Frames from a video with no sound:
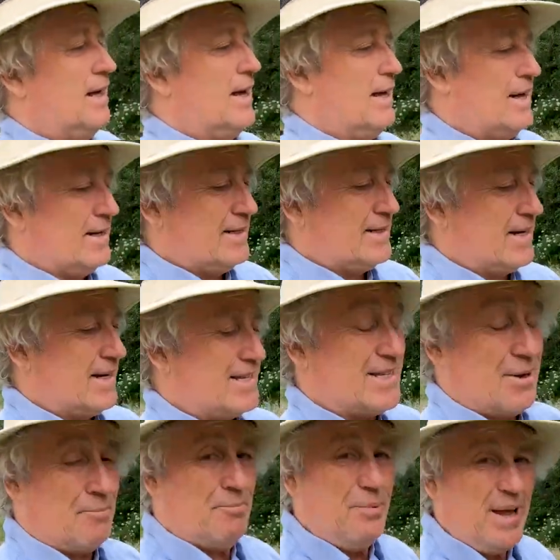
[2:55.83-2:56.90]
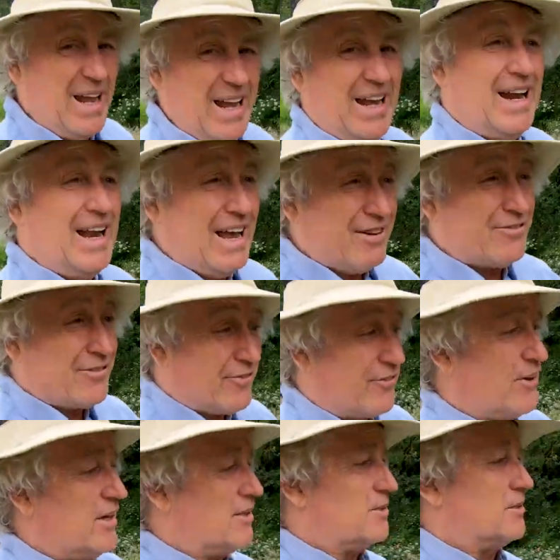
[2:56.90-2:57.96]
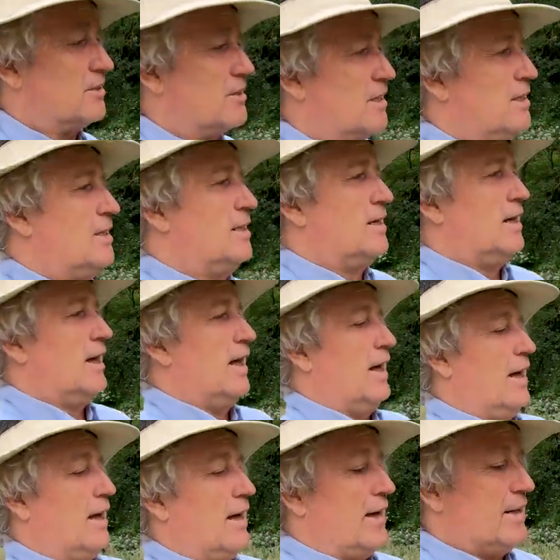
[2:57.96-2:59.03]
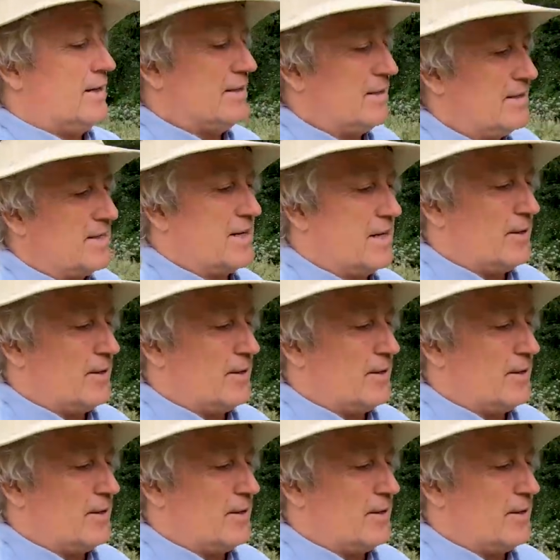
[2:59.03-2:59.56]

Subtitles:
and it's a bit left field. And